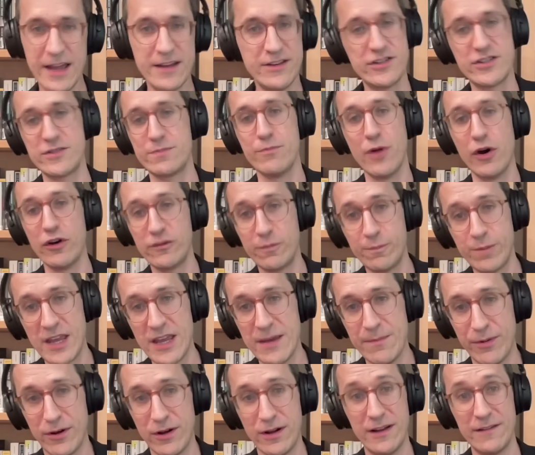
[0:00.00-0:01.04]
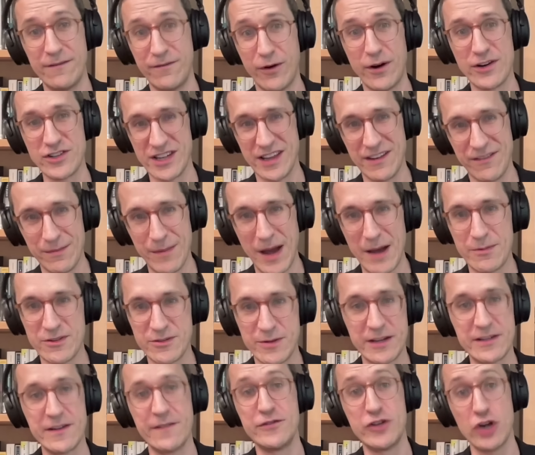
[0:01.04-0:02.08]
and just most people, unfortunately, from my
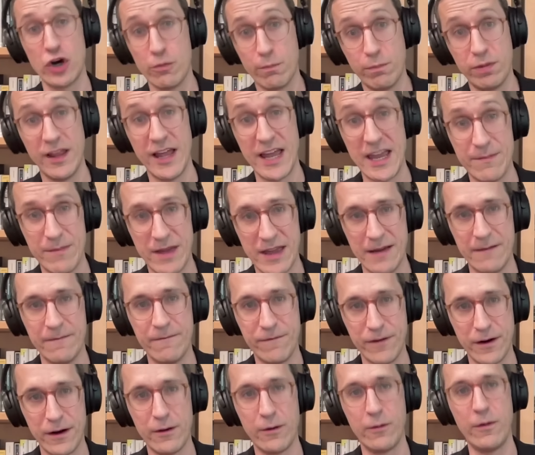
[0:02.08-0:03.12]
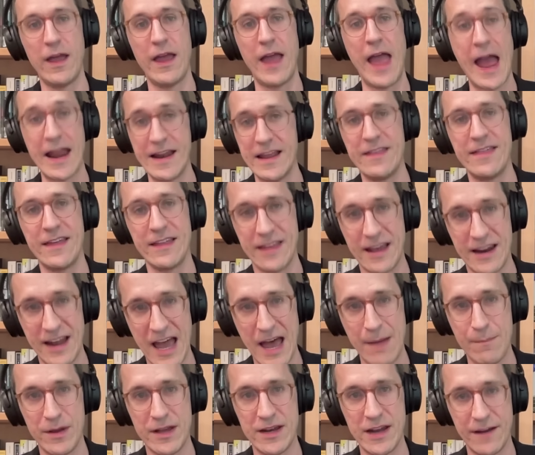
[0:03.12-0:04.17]
perspective, don't blame him for anything that
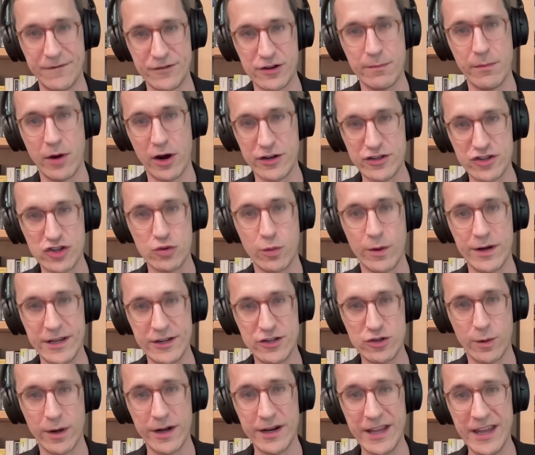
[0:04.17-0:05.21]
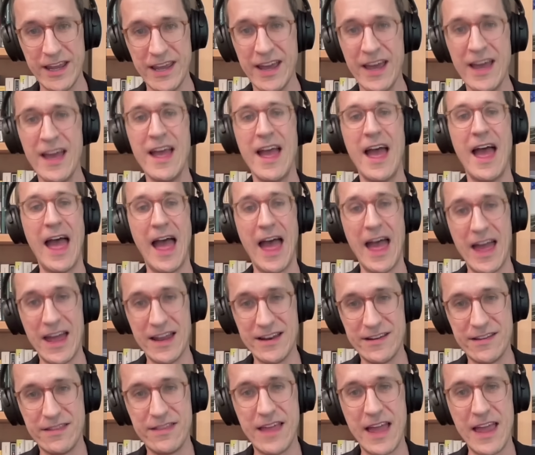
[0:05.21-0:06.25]
happened after March 2020.
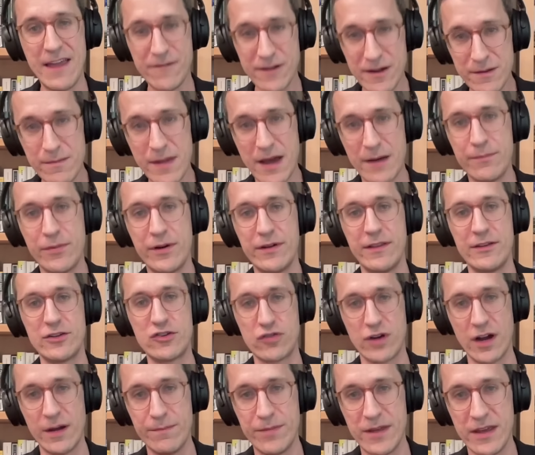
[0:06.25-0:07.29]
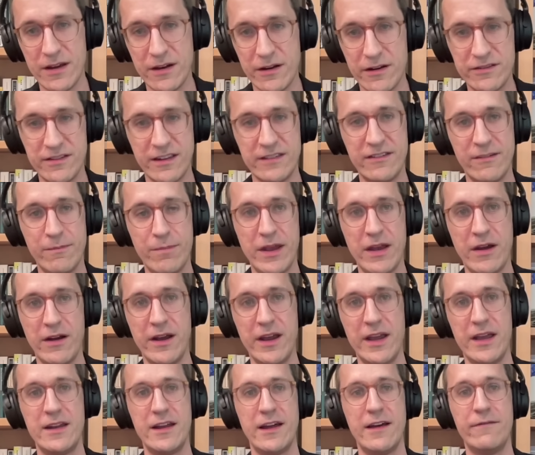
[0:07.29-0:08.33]
And right. they remember the Trump years as a
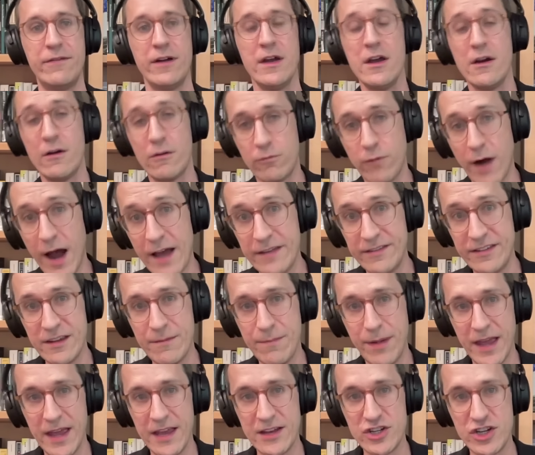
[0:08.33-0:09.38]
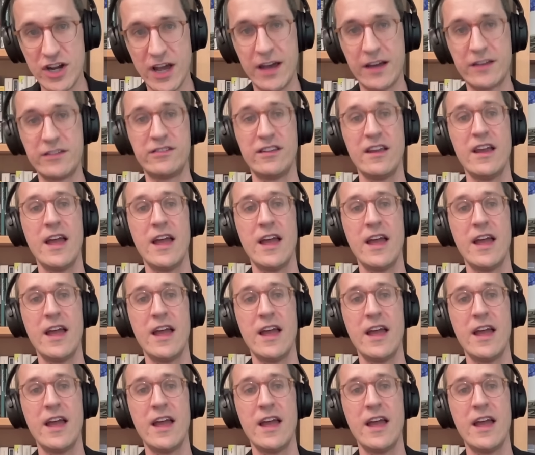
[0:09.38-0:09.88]
period of rising paychecks